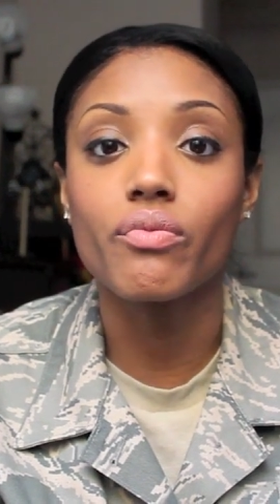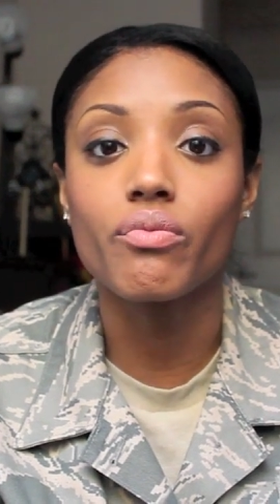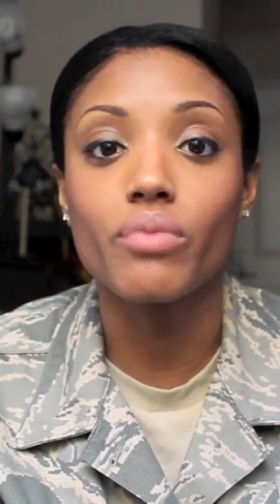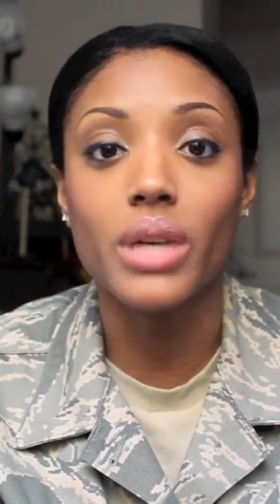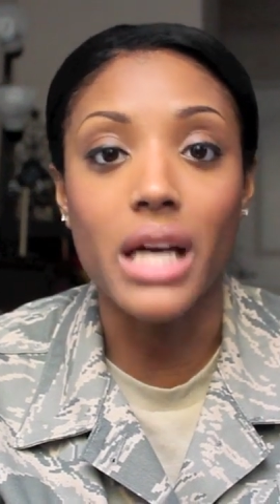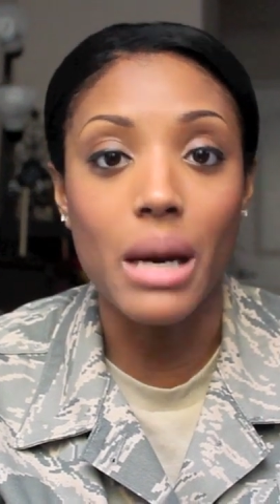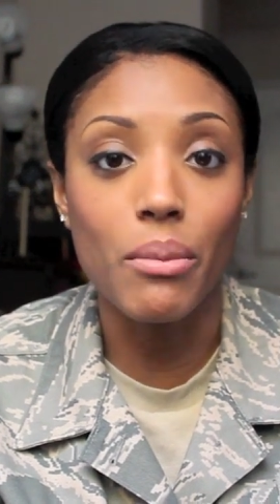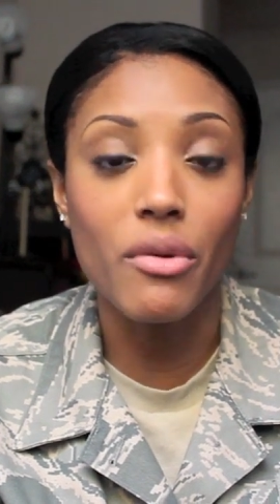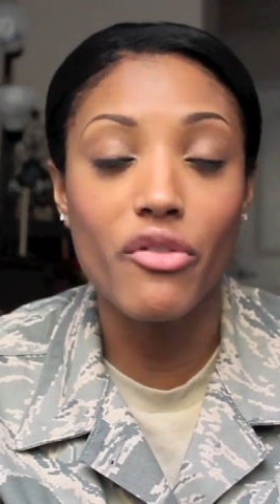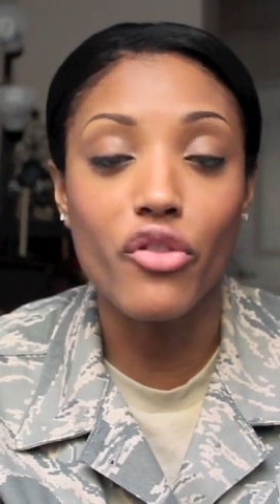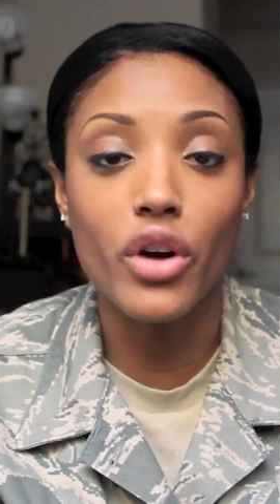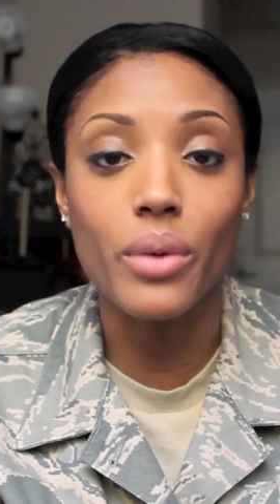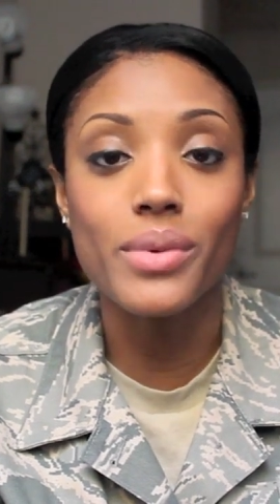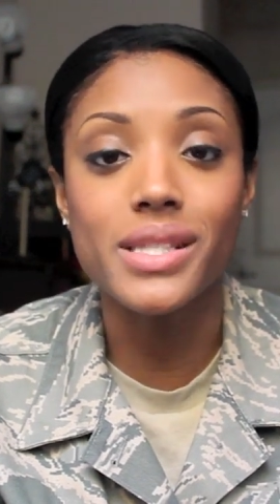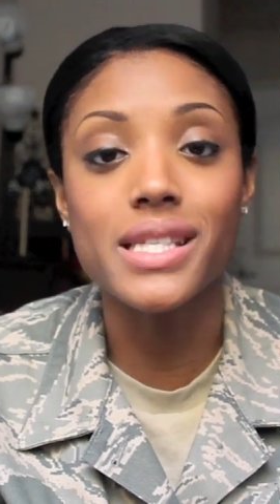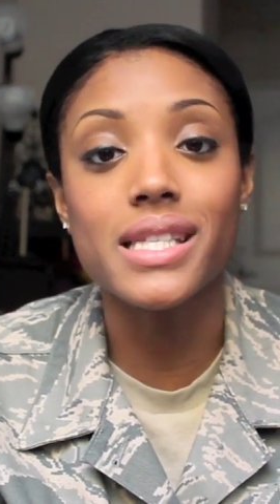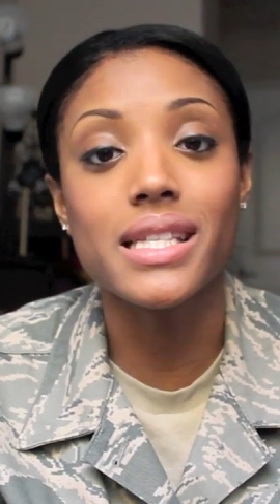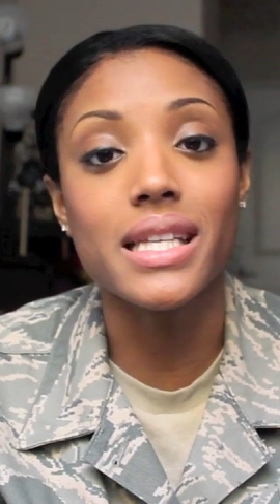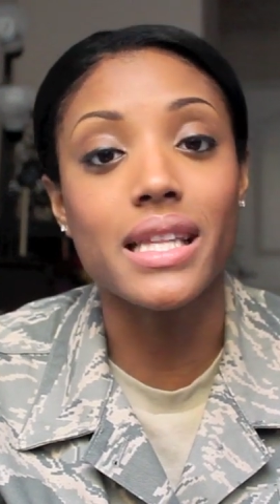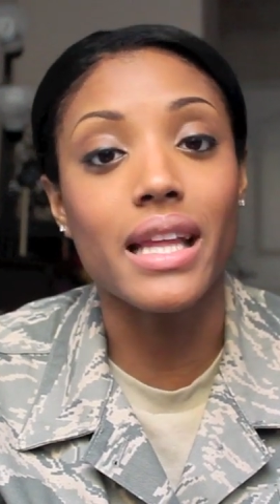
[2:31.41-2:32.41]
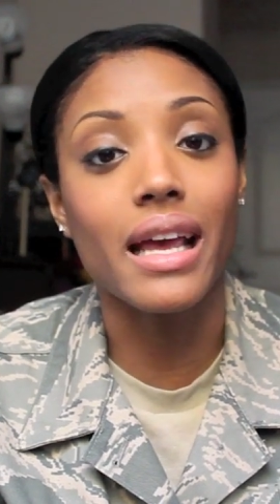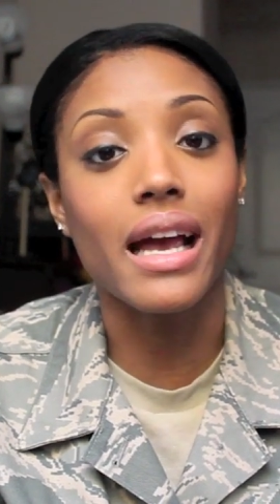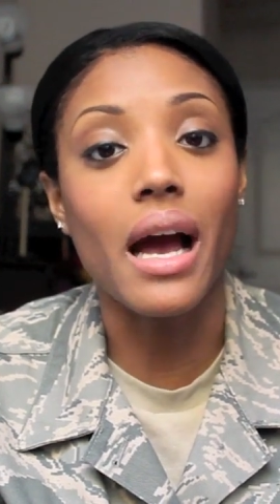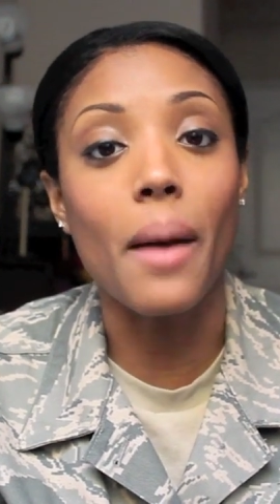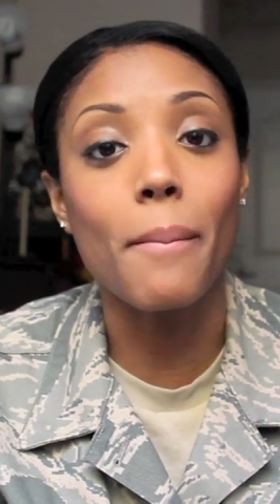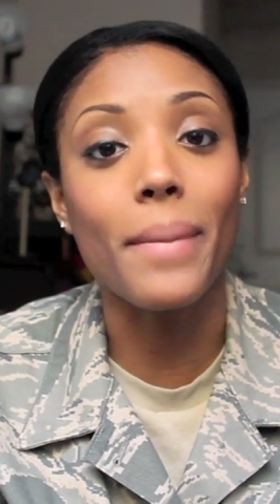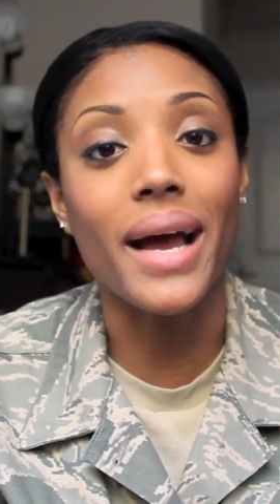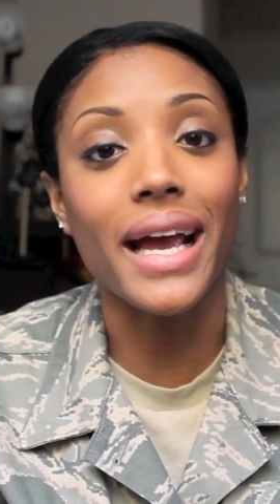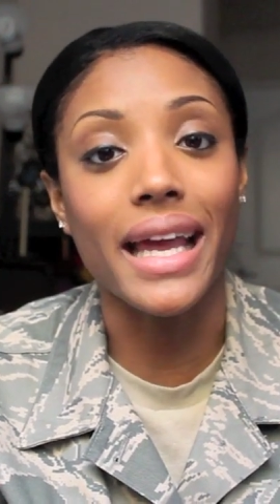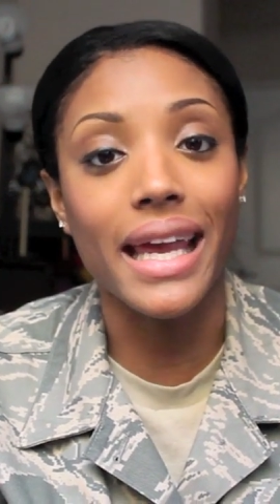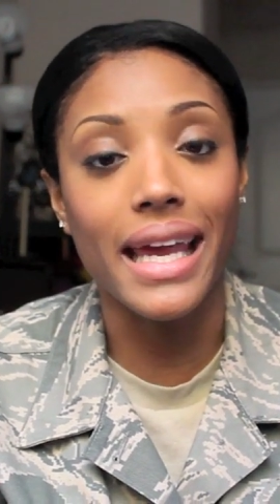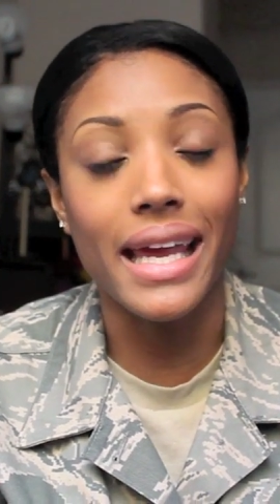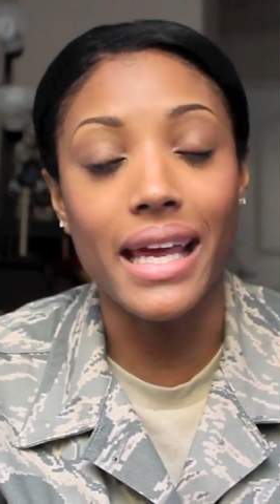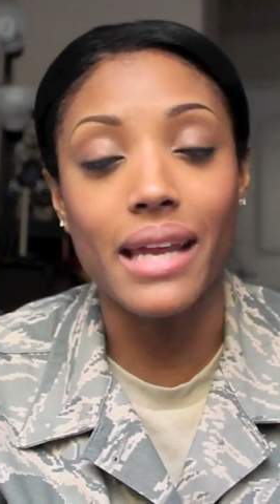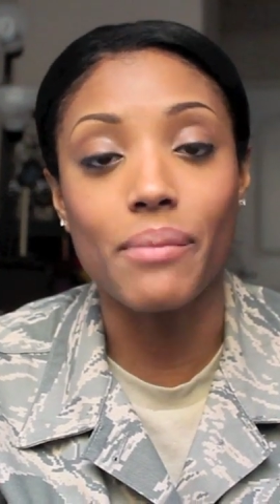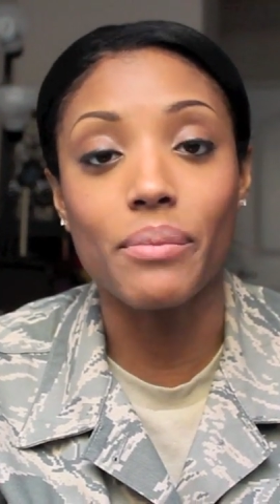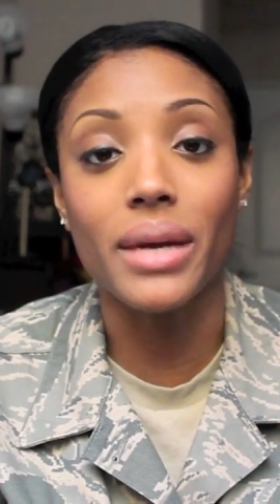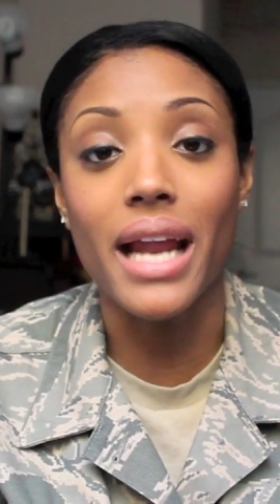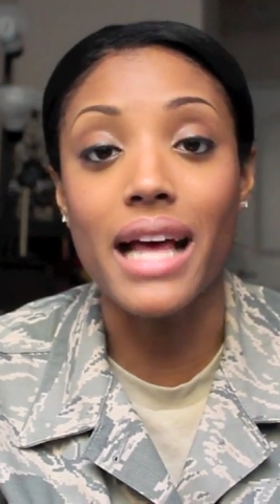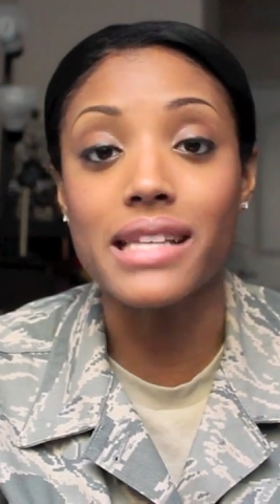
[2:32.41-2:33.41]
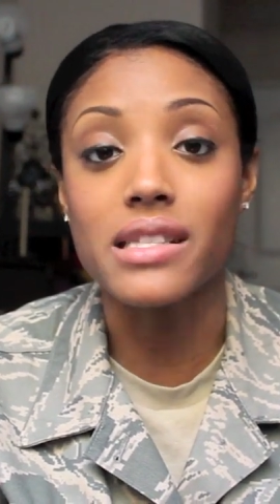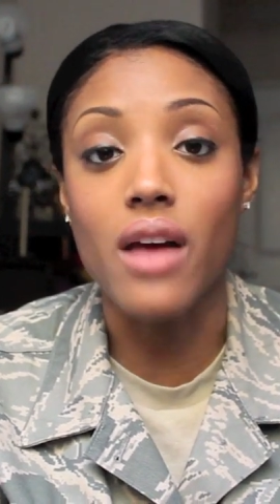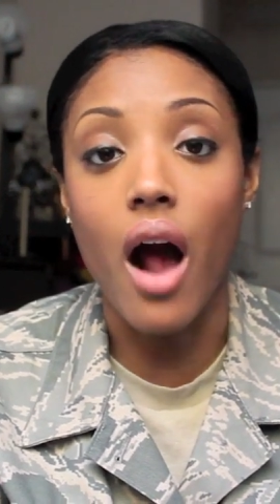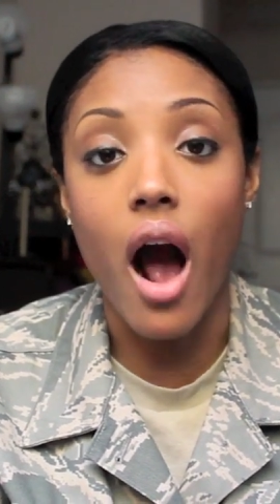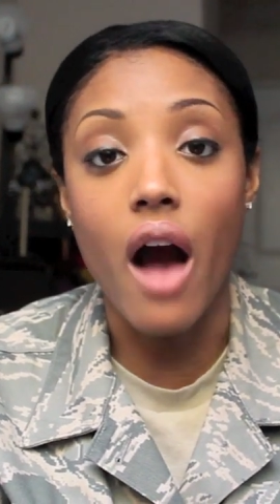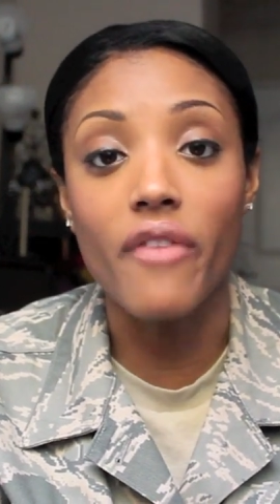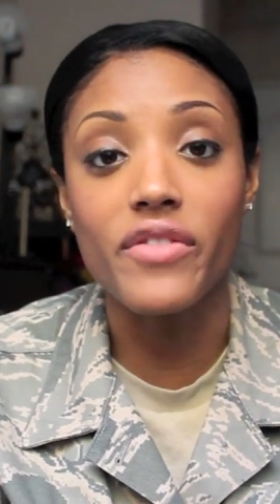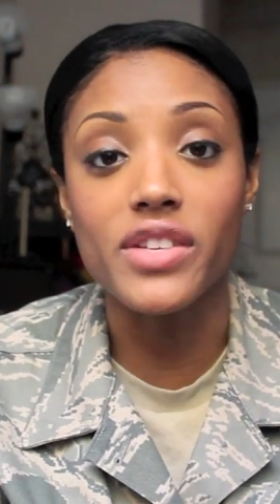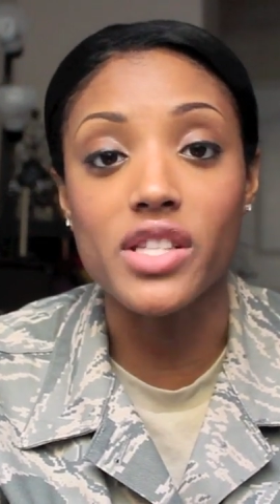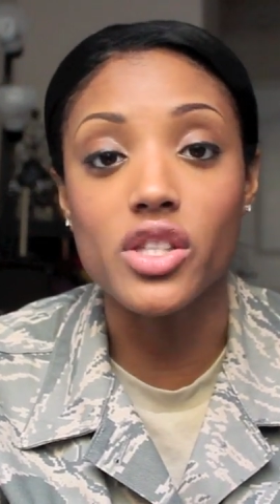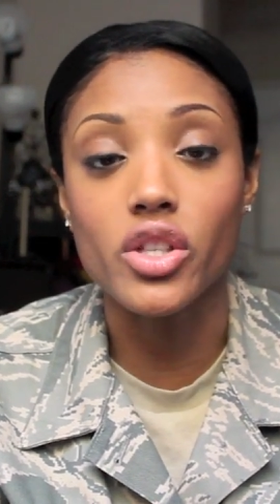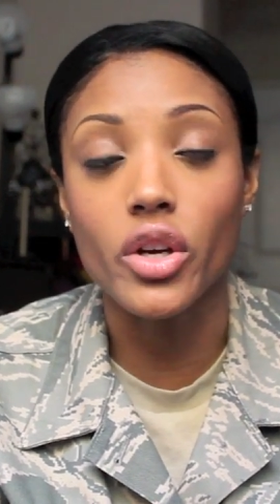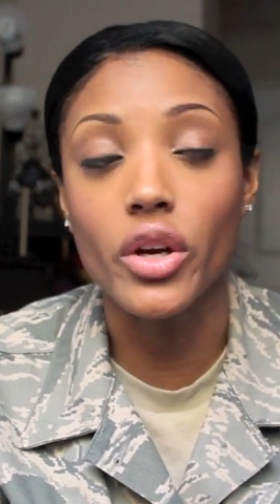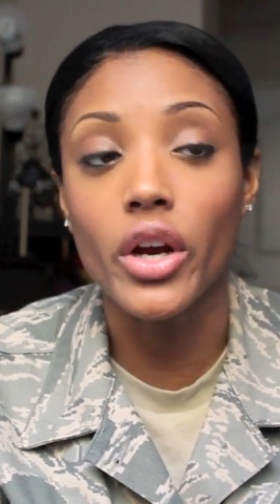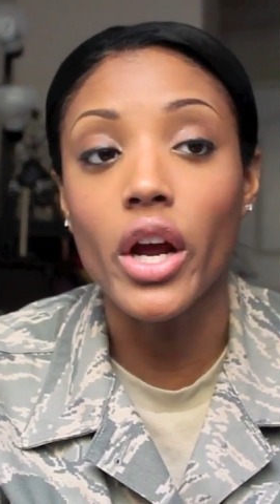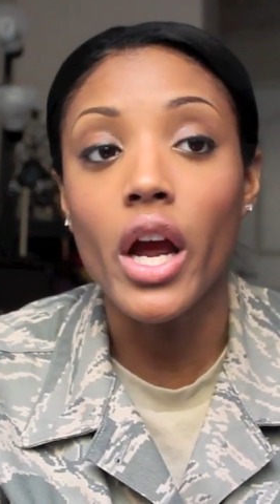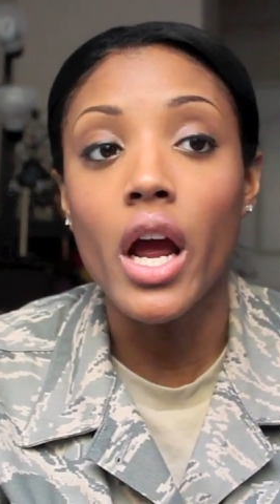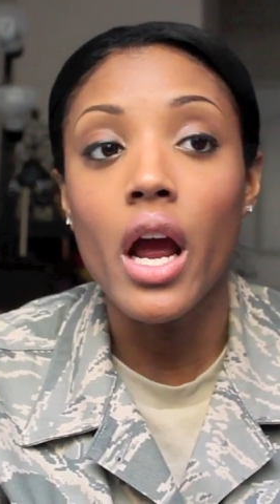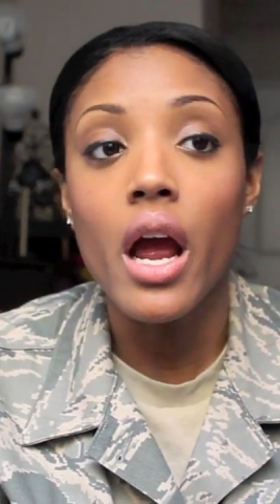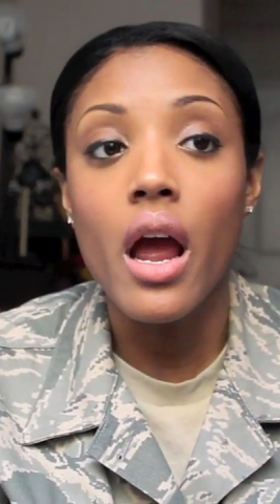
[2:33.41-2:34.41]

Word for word: become a pharmacist, and then come back in, but as an officer.